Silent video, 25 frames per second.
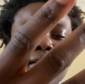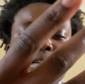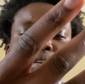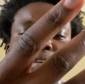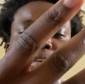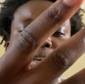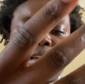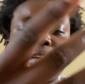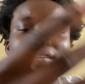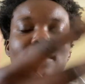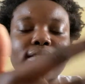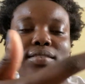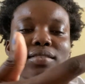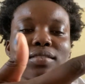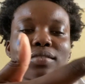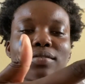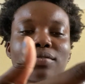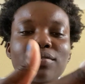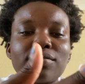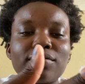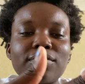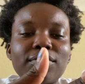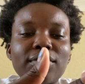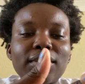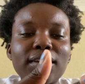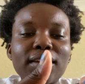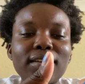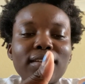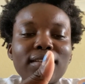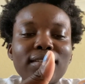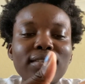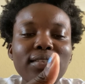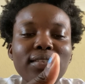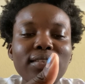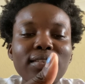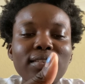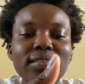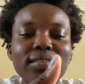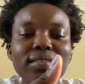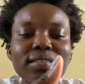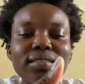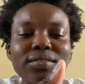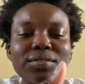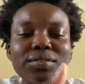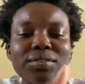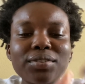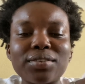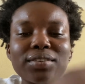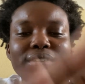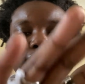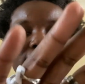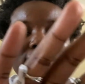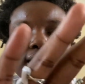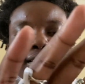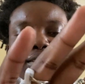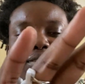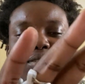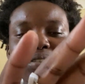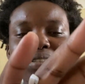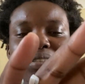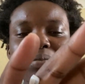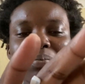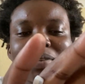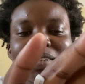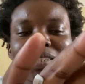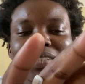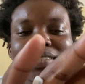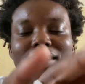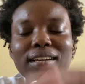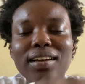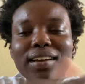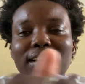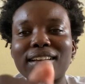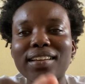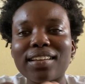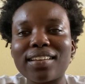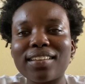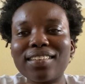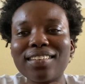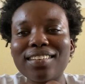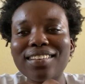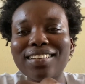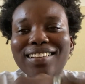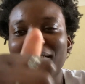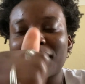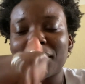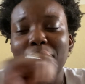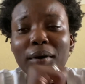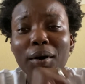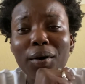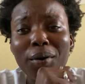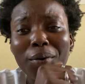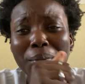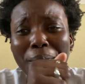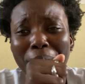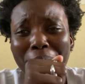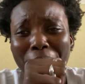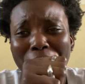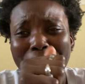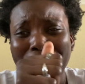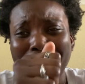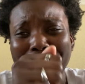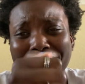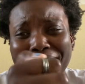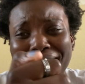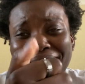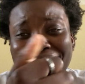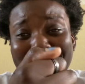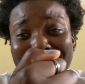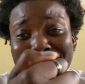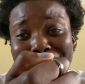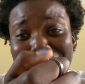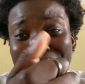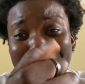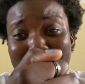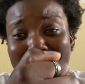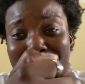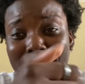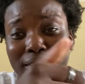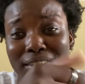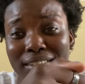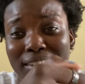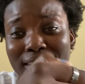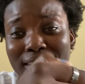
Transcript: Okay, it doesn't fit. Oh, this one's a bit tight. Oh, this is fun.